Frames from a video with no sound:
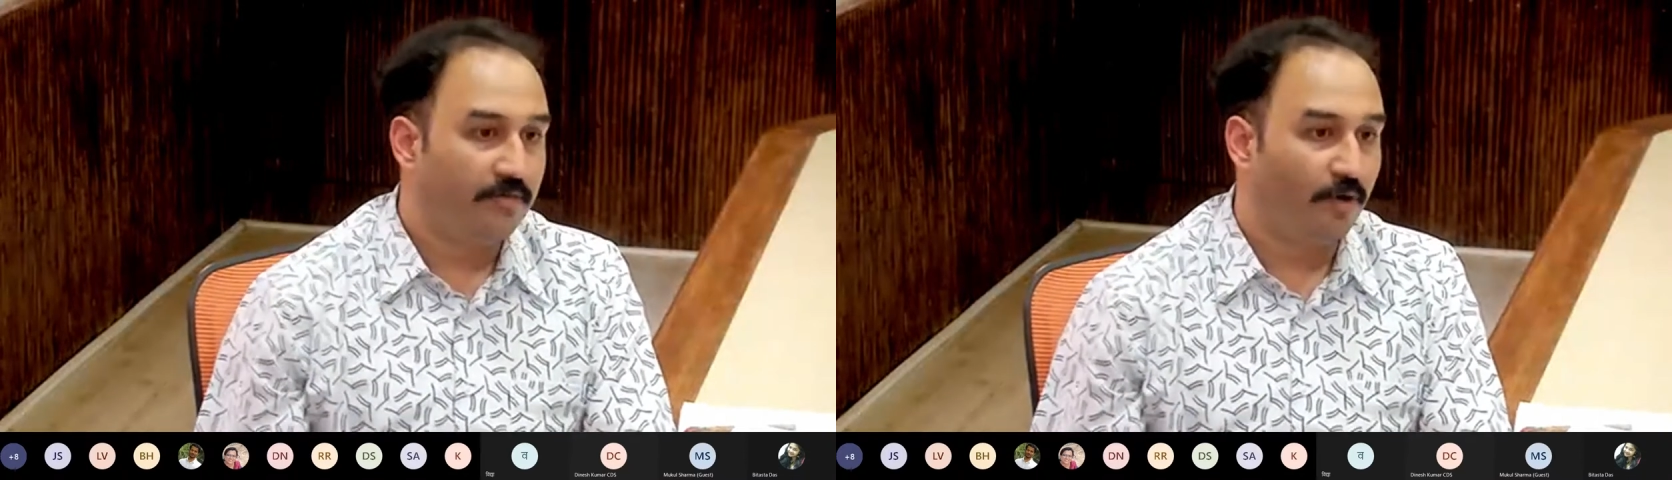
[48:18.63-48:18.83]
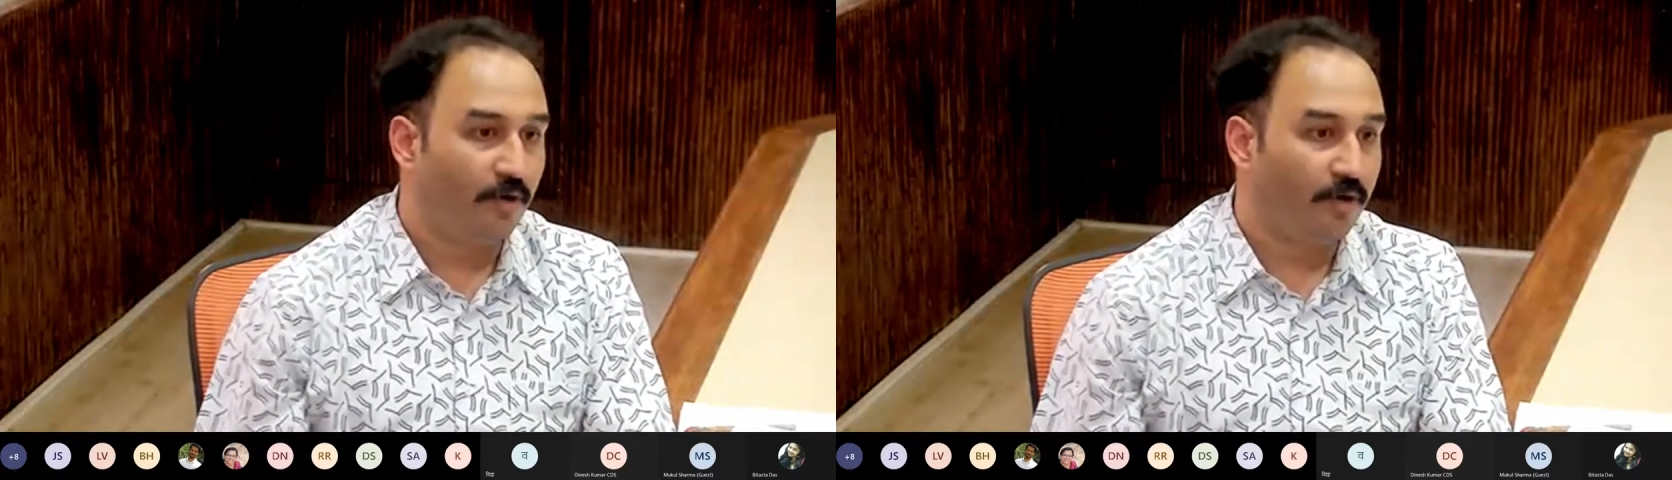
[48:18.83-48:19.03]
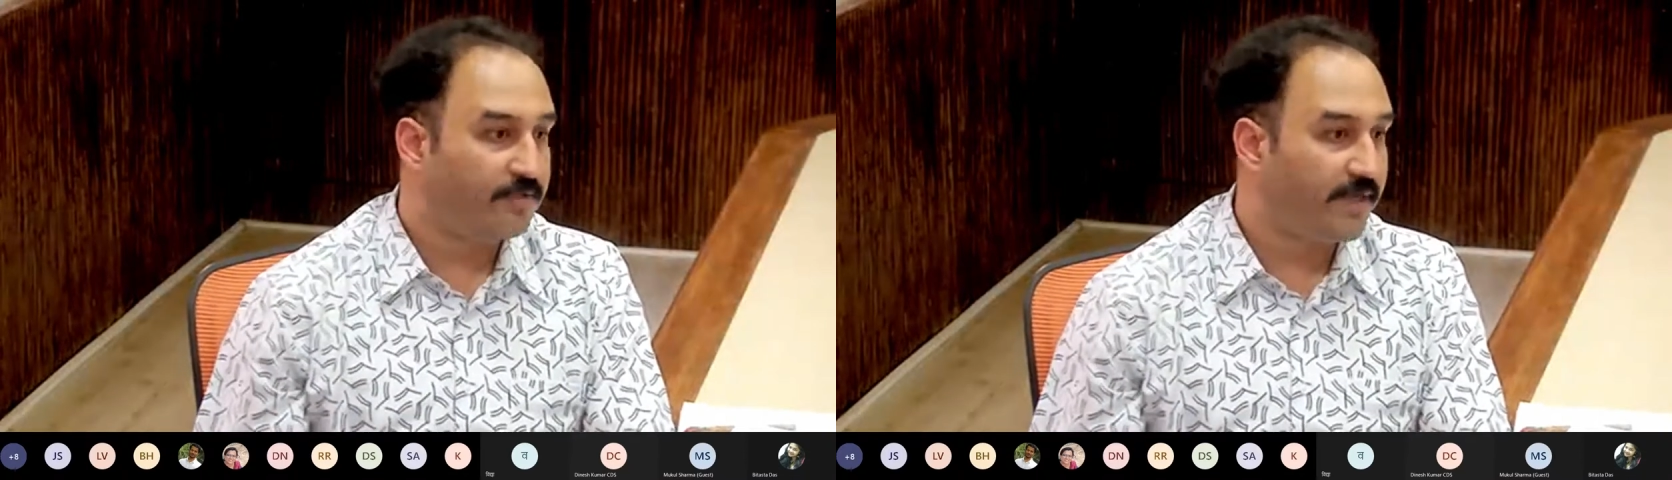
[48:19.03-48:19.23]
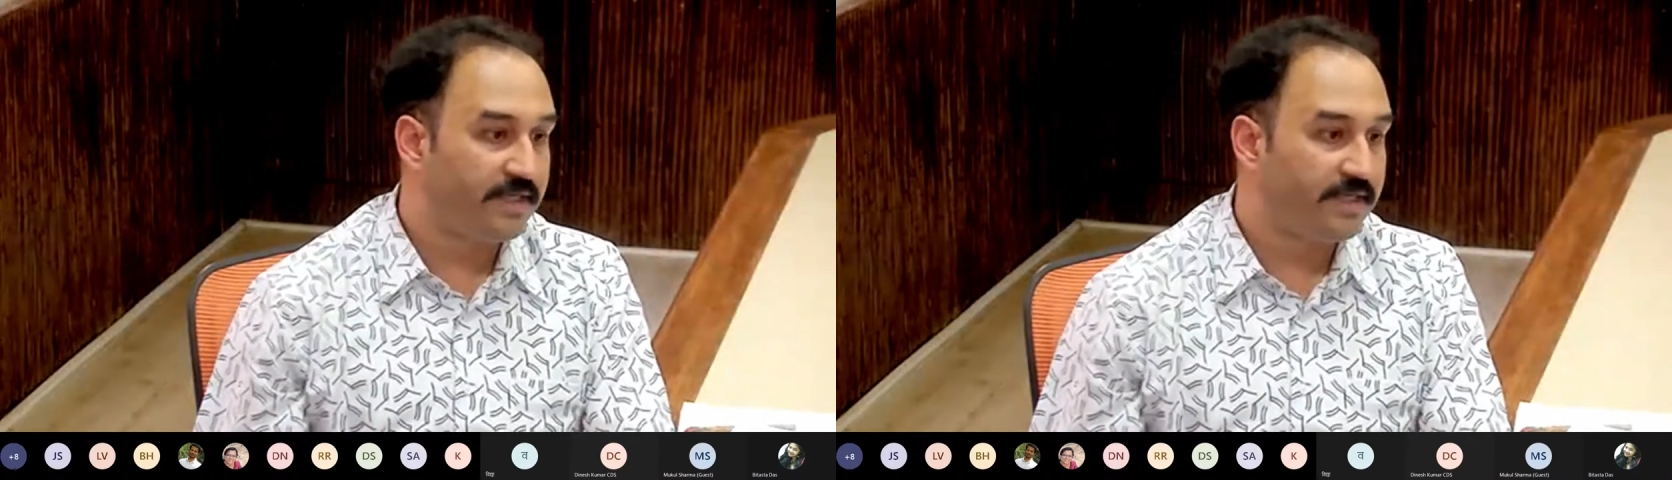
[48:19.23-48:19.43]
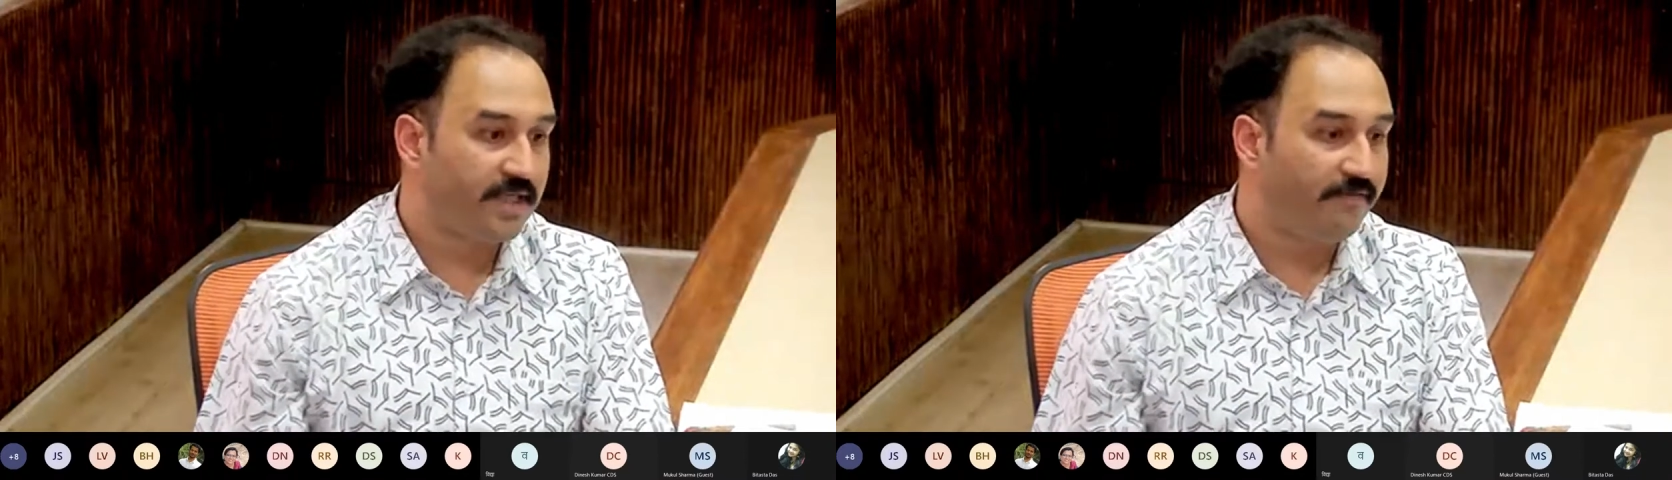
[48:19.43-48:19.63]
for the
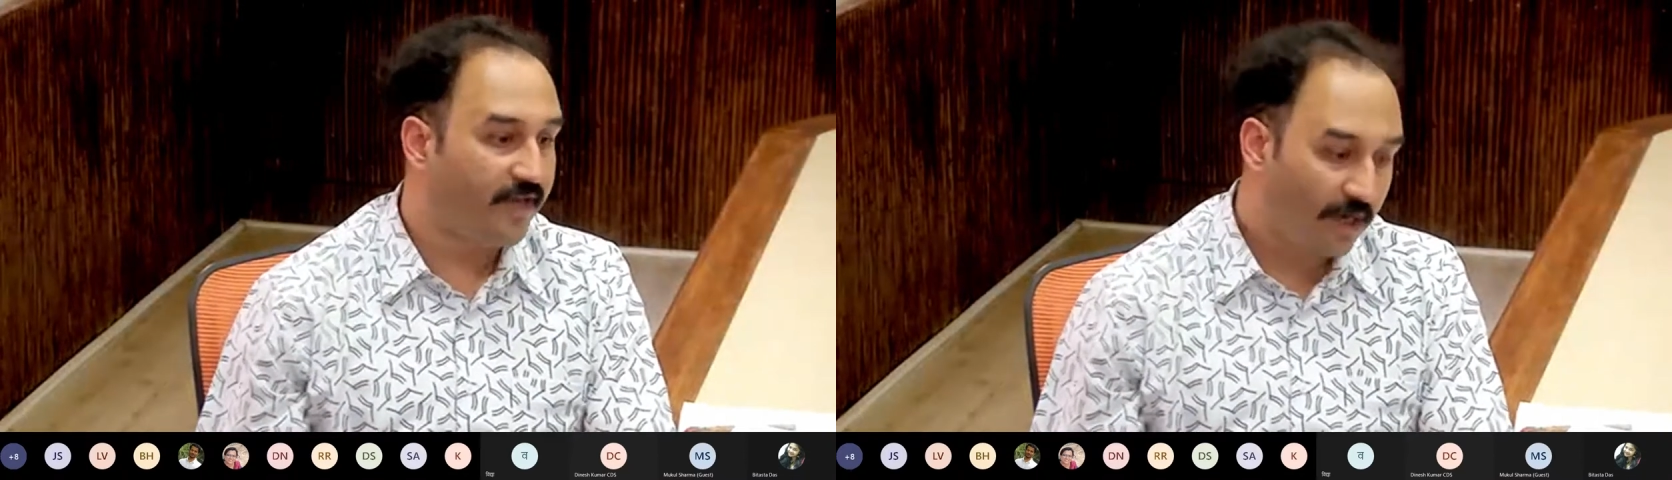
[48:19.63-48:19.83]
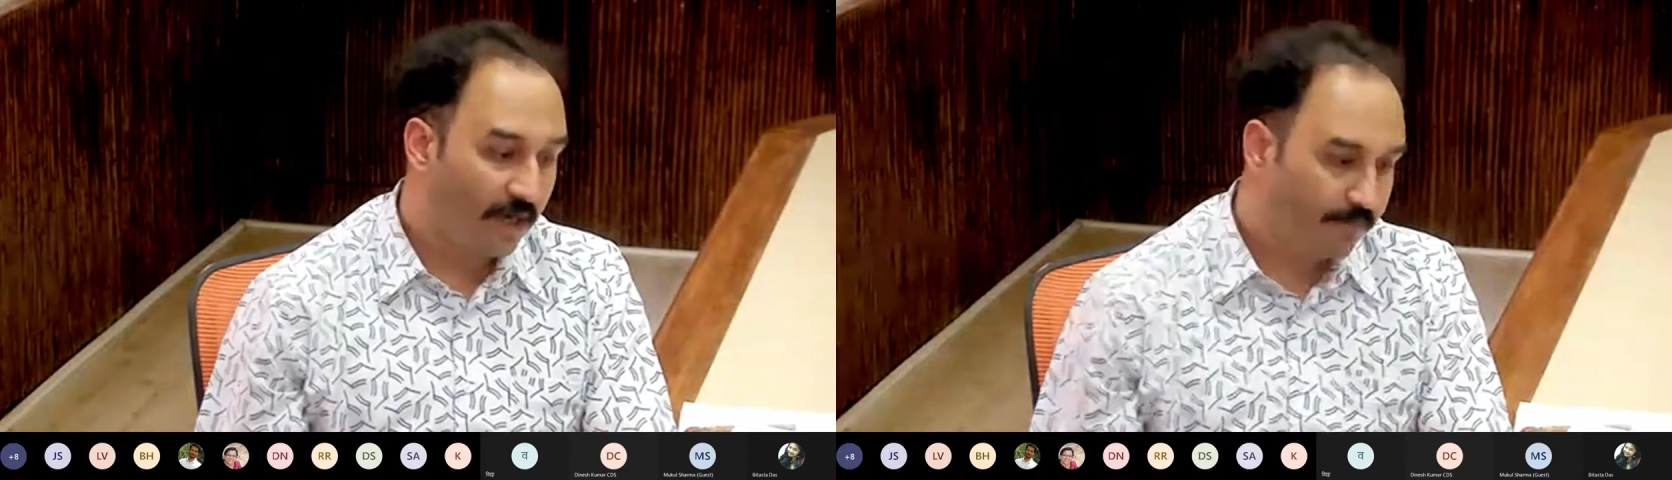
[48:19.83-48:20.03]
species that we